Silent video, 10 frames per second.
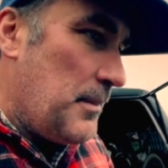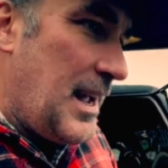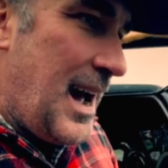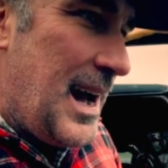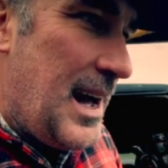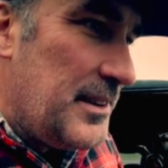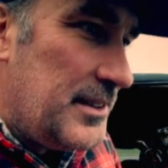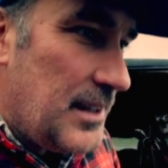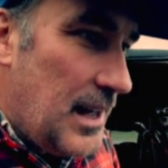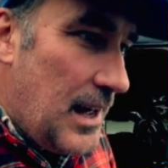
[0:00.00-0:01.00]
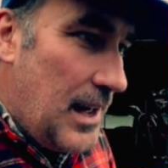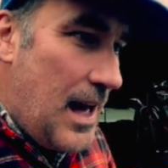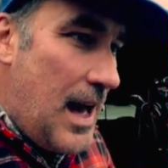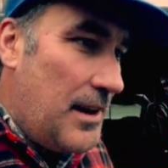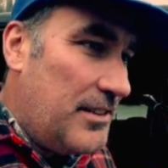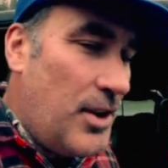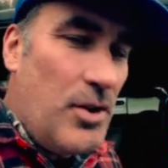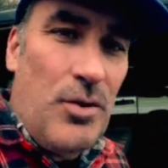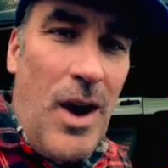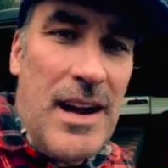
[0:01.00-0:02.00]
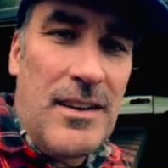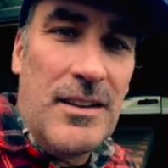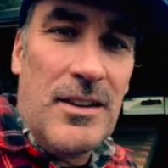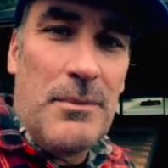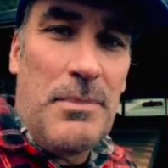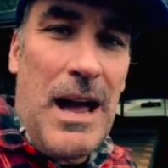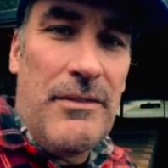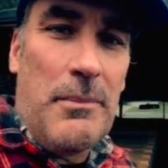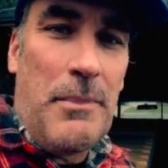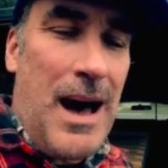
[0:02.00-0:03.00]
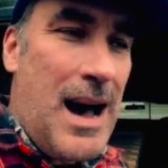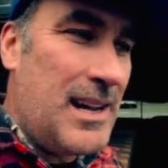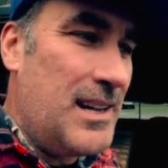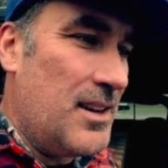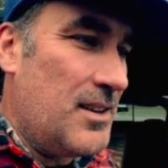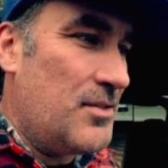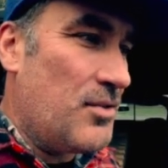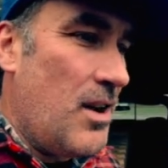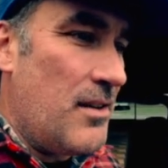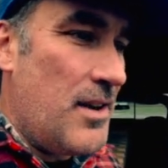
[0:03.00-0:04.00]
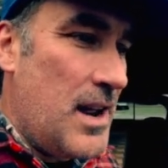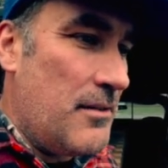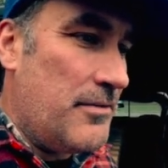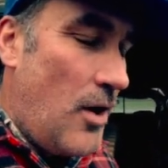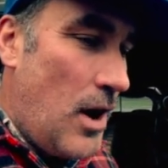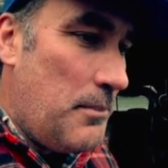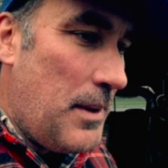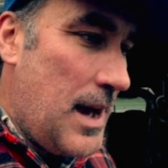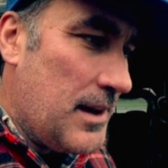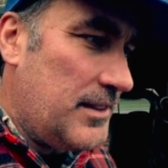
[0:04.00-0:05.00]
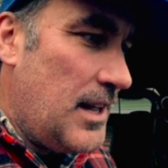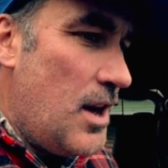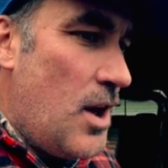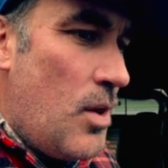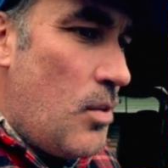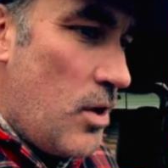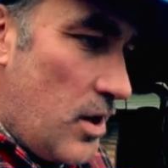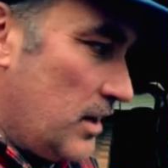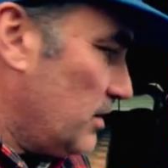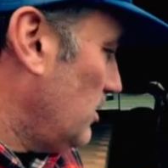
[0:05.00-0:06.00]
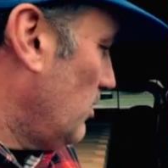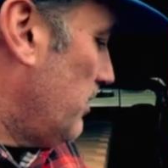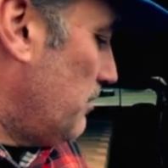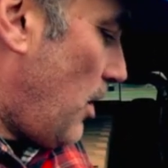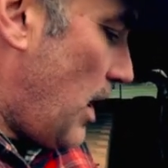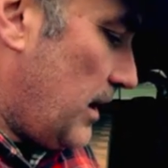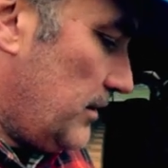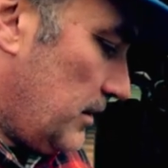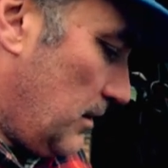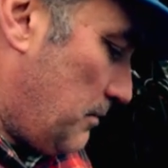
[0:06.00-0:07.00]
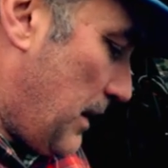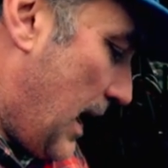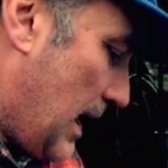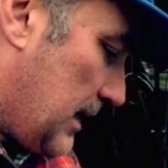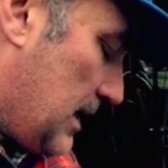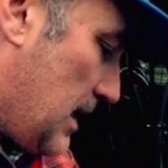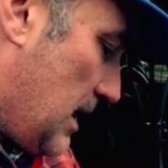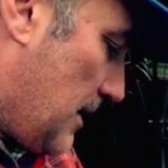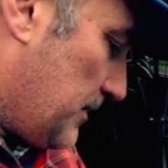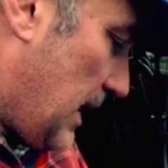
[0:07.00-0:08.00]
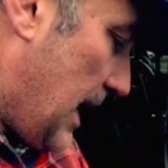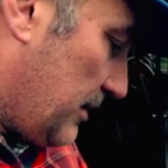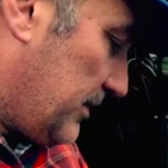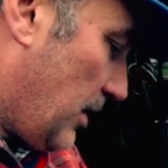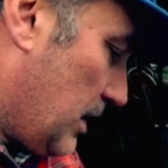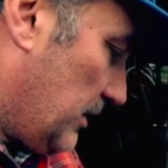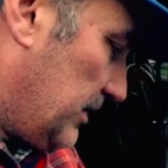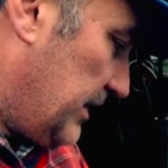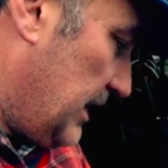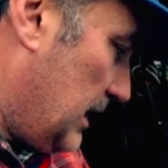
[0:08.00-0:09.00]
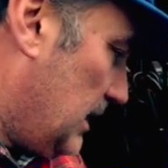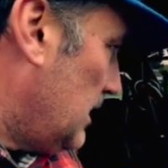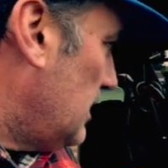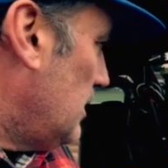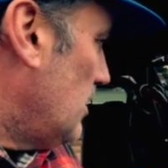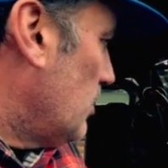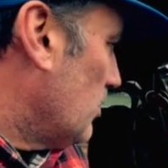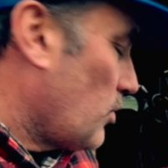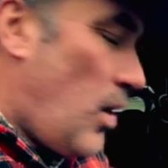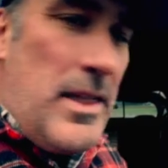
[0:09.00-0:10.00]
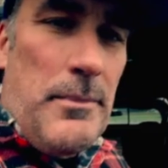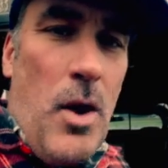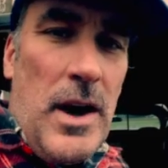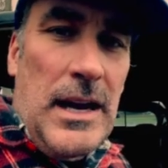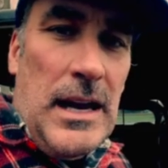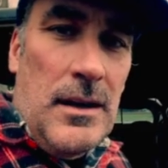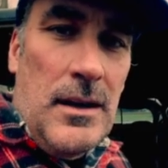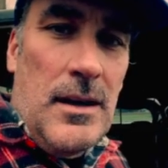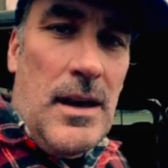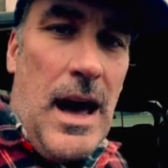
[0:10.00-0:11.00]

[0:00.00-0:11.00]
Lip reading: cars aren't so great. You've got to pay for parking, you've got to drive around and find parks. What I can do with the bike is I can park outside of a city, ride the bike in,